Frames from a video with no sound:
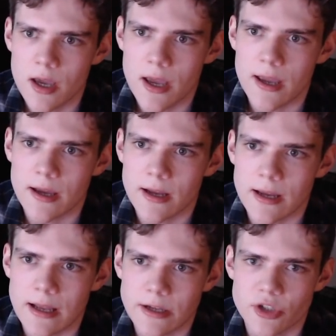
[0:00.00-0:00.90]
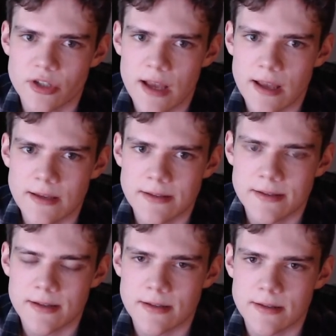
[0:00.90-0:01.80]
and I exercised
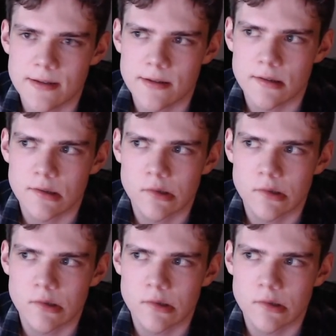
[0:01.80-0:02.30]
until.